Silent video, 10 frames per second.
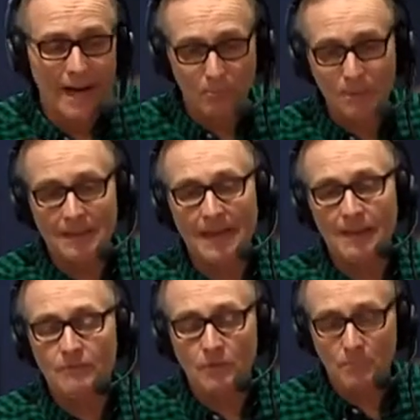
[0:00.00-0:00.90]
a
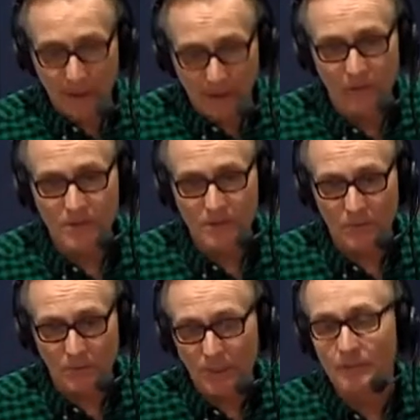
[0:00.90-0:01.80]
plan for parenting.
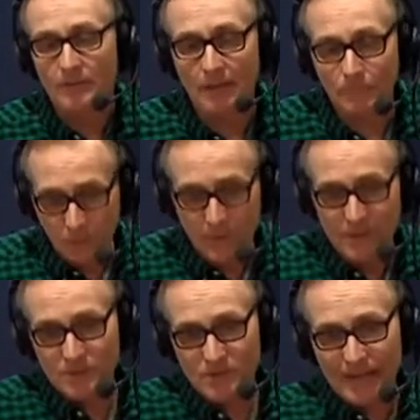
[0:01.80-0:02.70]
We're going to give a couple
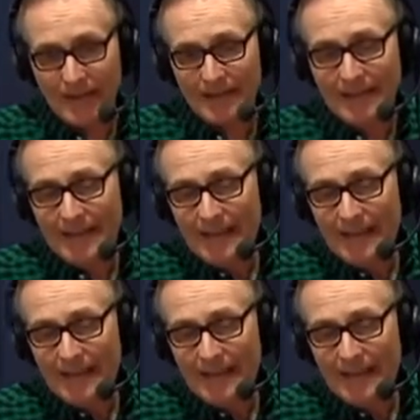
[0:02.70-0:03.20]
weeks to that.